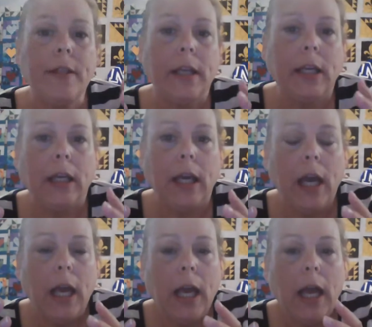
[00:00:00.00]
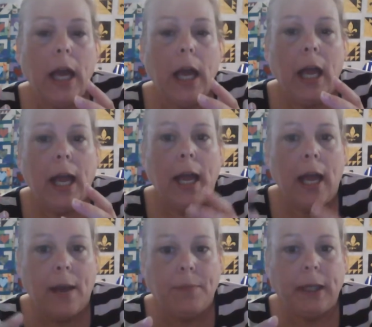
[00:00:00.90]
the
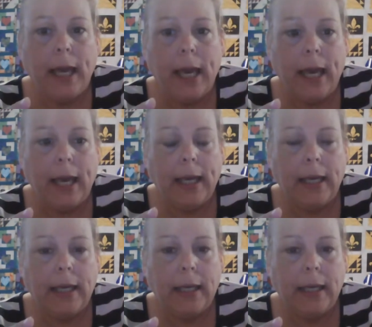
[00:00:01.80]
applique